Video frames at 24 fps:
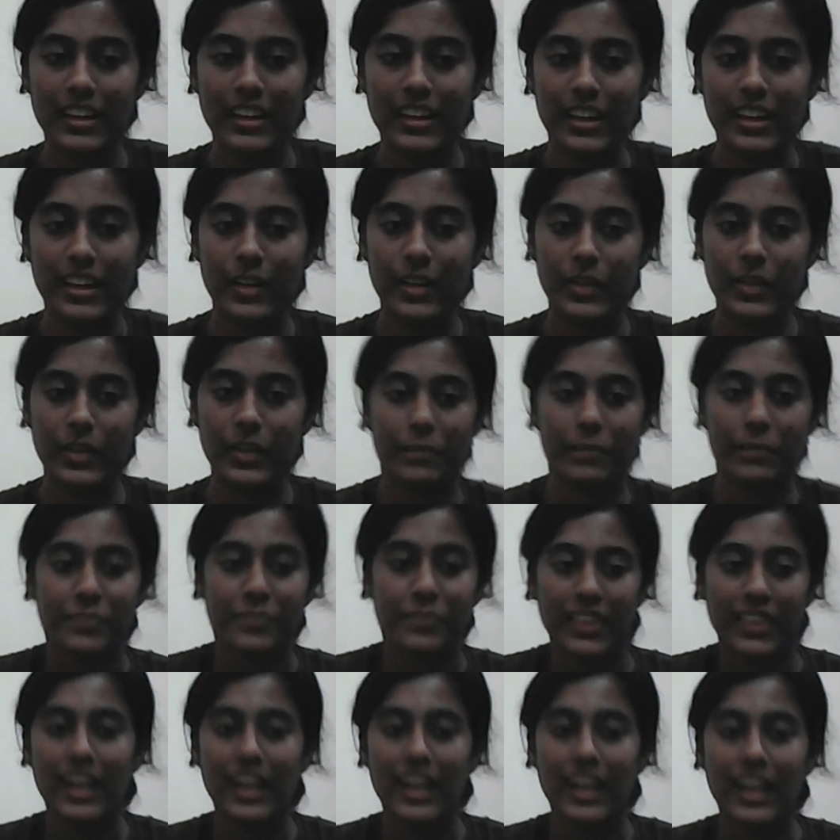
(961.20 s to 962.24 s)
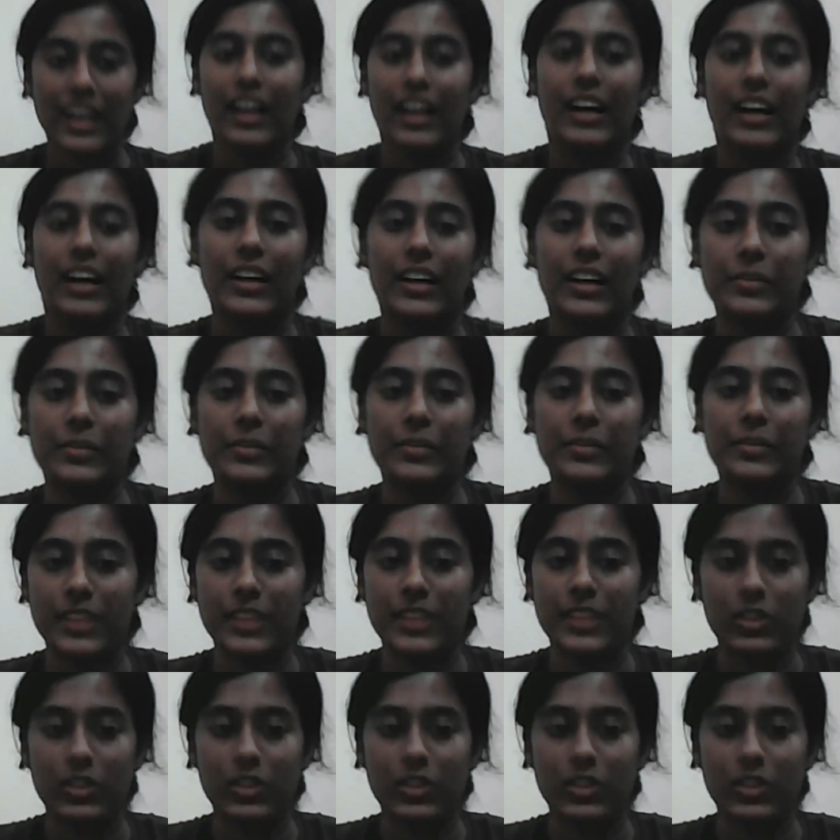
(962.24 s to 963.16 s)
Okay. Okay,